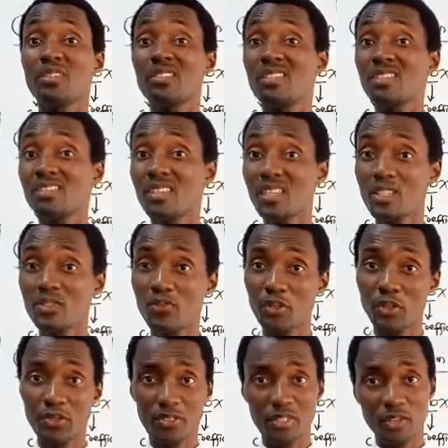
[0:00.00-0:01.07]
seeing things for
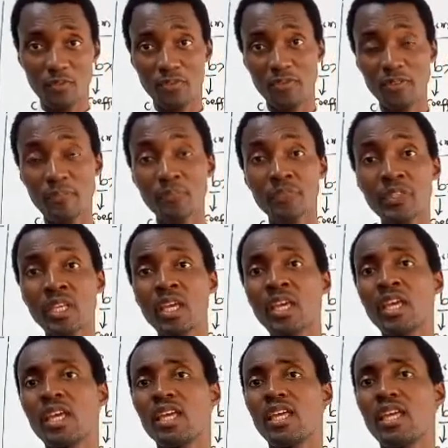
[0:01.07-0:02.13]
yourself.
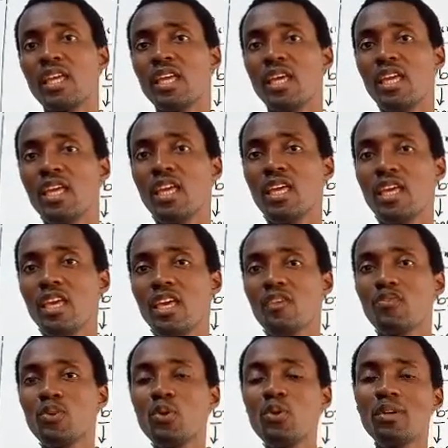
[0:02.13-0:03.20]
If
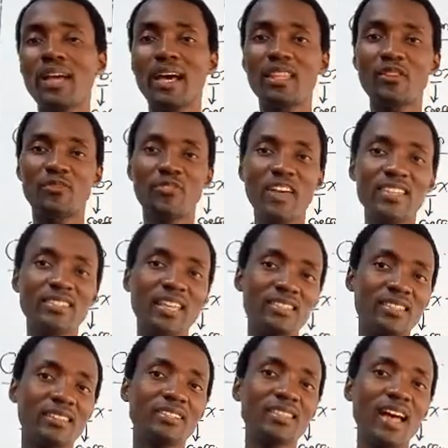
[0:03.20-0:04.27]
you look at the first
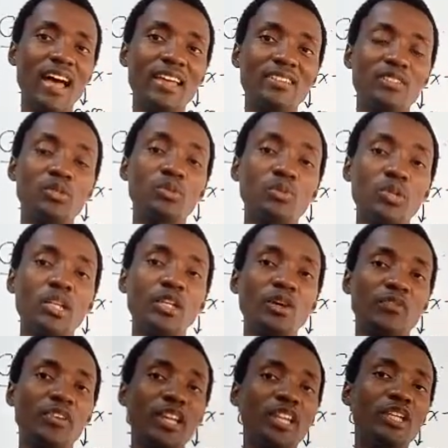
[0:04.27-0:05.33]
exercise, usually
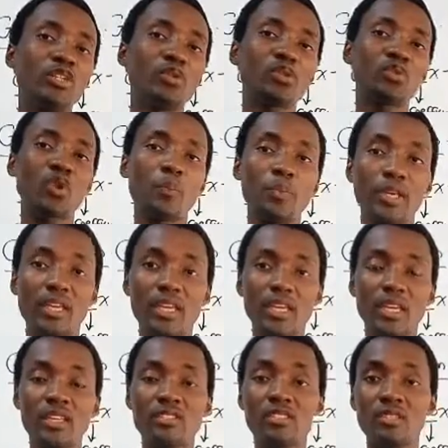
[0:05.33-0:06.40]
of any new topic,
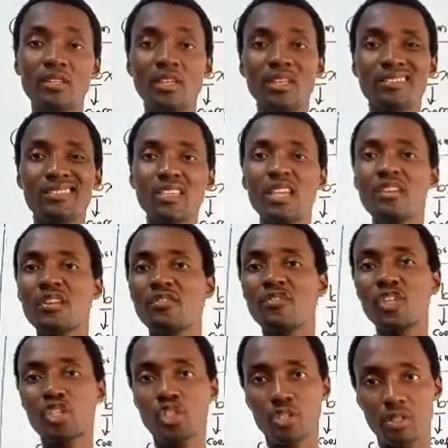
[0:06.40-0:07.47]
it's a
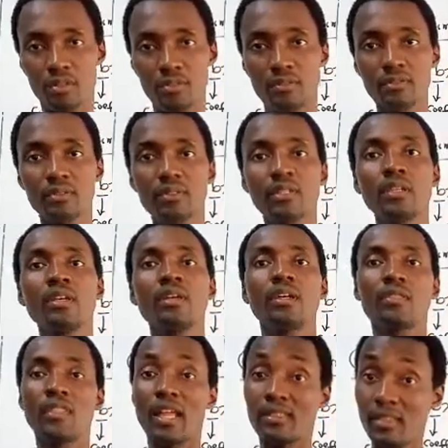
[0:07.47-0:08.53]
revision.
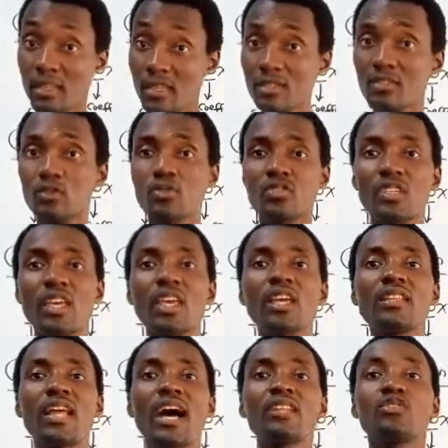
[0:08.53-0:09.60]
At least to say
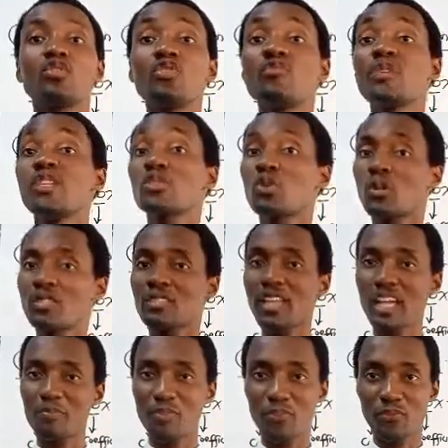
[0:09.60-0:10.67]
that you've been taught
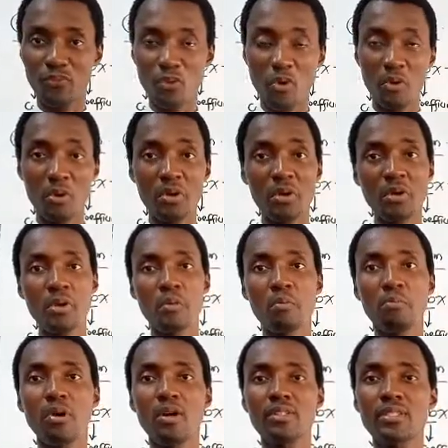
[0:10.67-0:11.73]
that before.
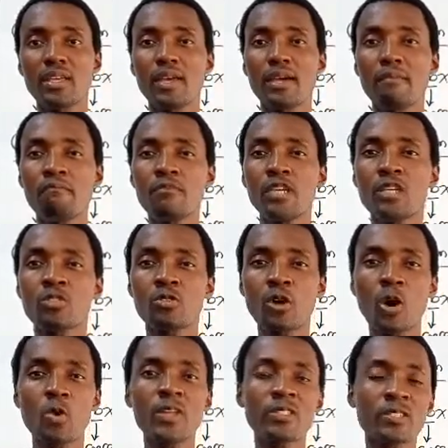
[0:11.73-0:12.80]
But it's
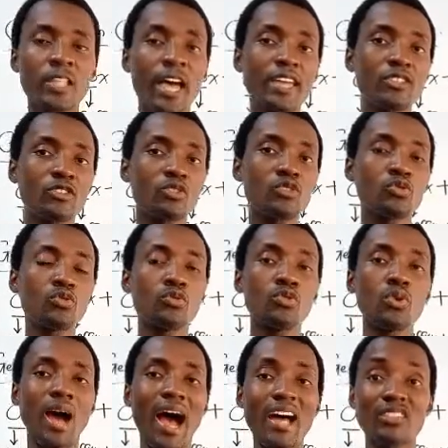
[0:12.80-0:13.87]
always nice
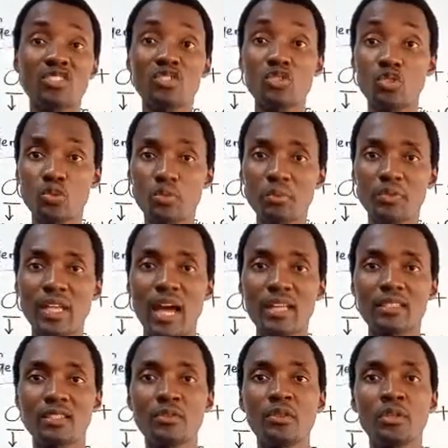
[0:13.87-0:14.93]
to assume that